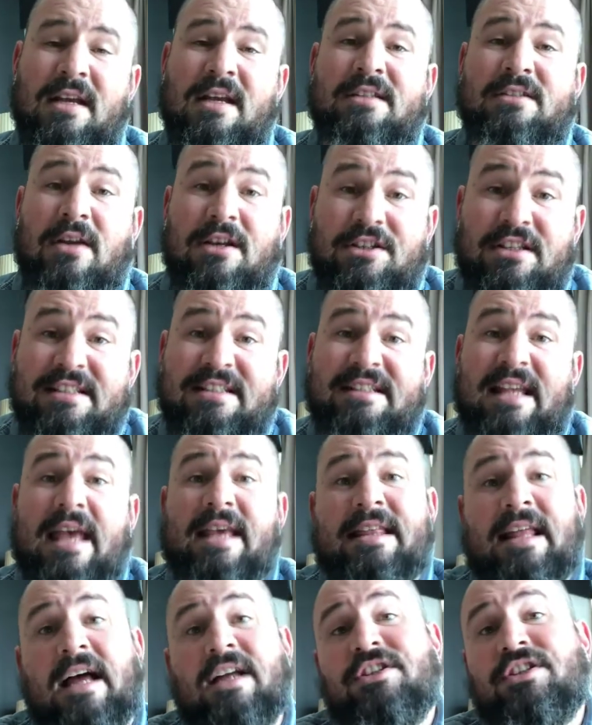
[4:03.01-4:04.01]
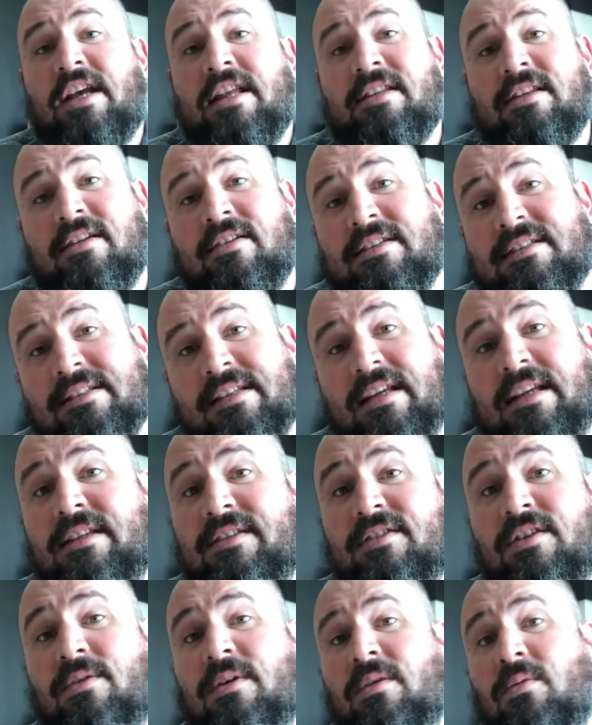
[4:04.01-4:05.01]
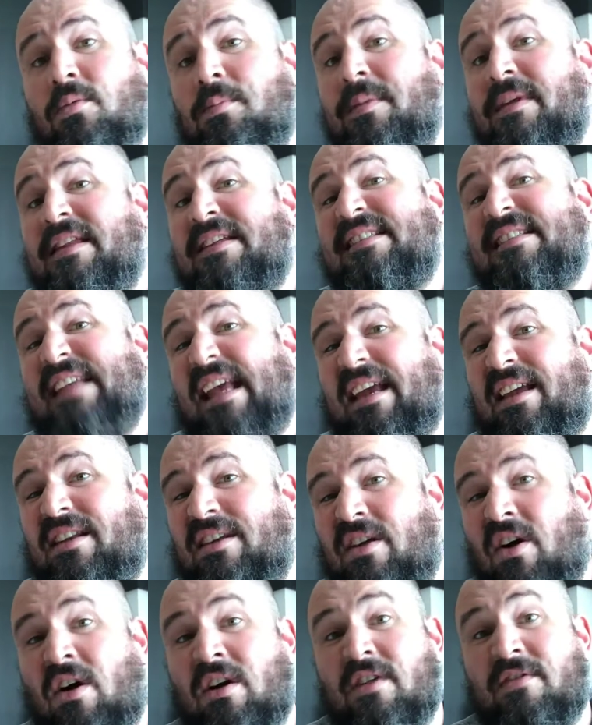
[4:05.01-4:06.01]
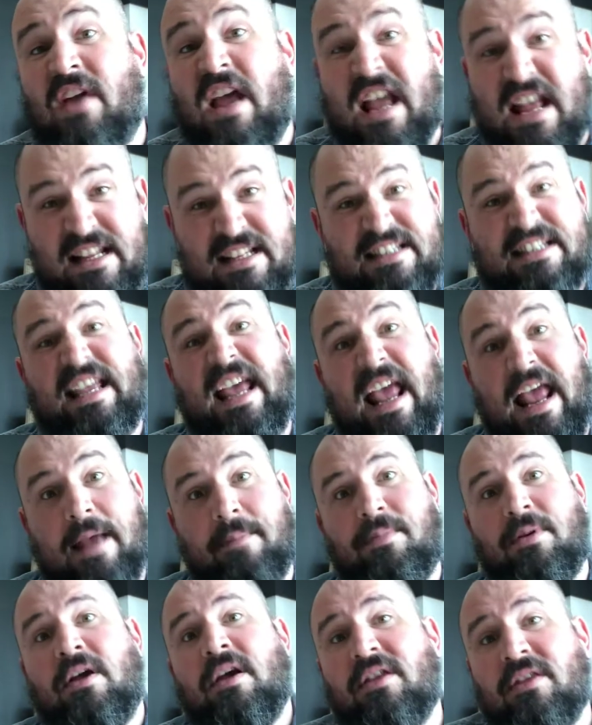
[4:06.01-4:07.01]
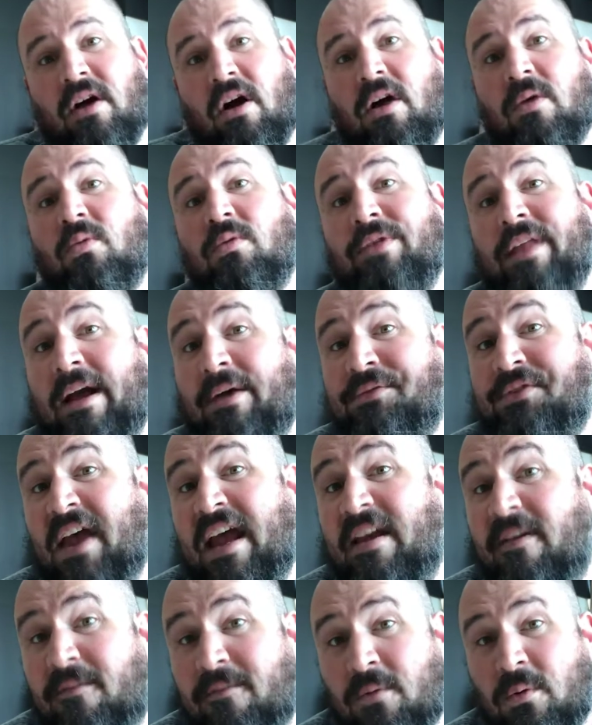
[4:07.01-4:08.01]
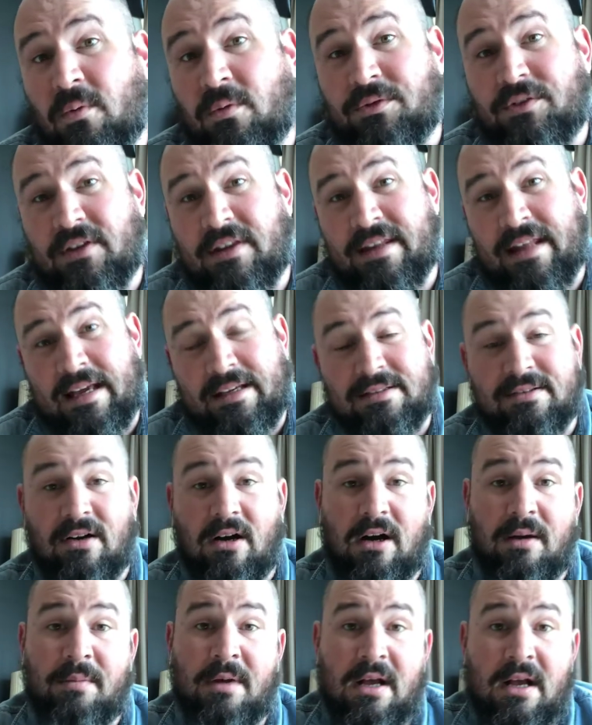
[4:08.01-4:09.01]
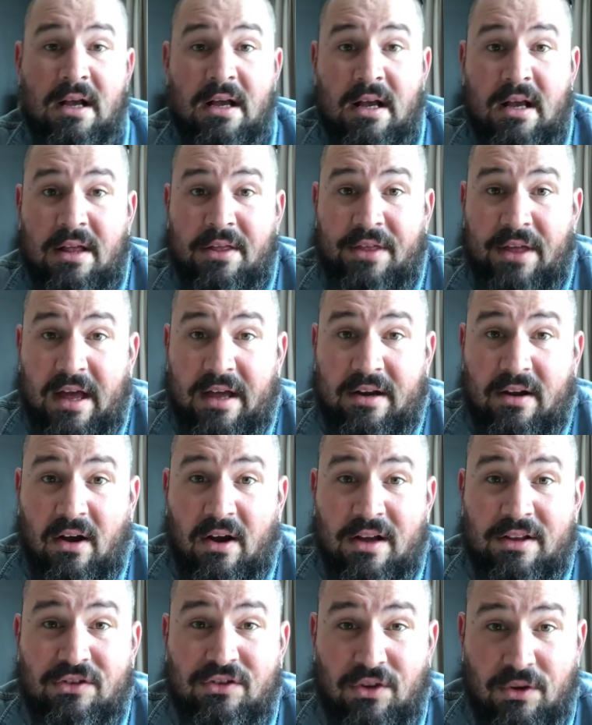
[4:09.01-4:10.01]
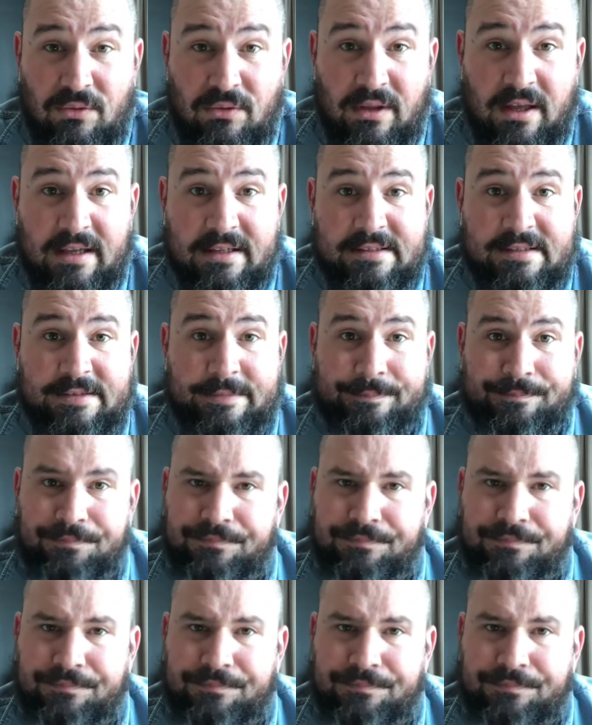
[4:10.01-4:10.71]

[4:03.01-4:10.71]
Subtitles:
So actually setting that agenda and sticking to it would be the second kind of tip that I will now take forward to the next time that I do this.